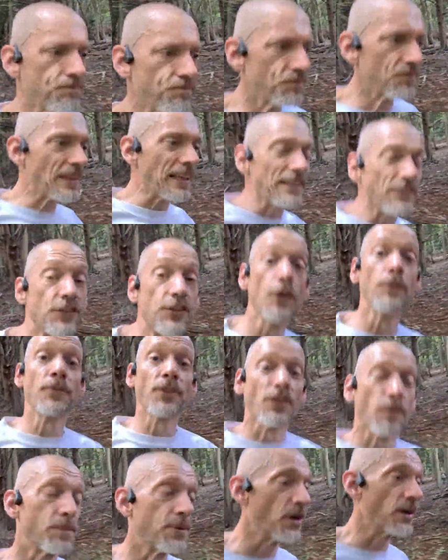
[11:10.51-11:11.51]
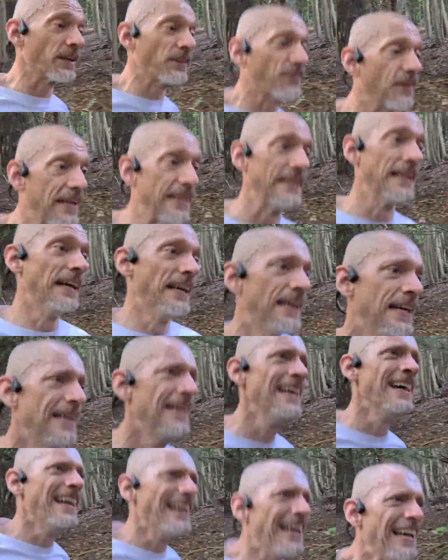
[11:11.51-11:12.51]
In terms of the price then,
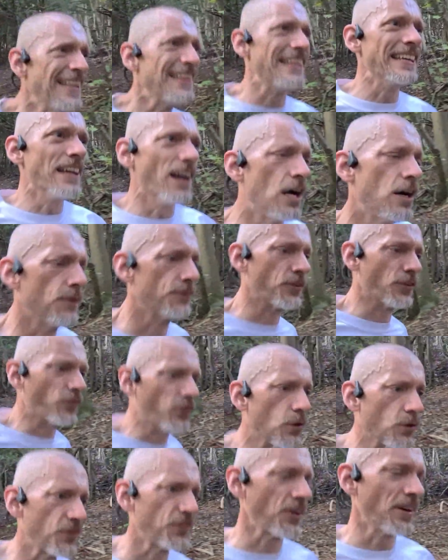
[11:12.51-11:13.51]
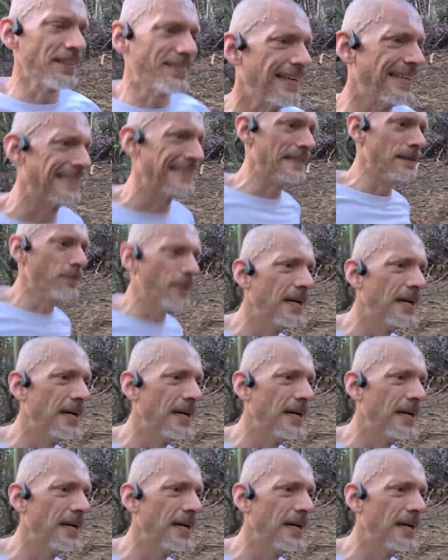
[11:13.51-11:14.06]
the Aftershokz Titanium,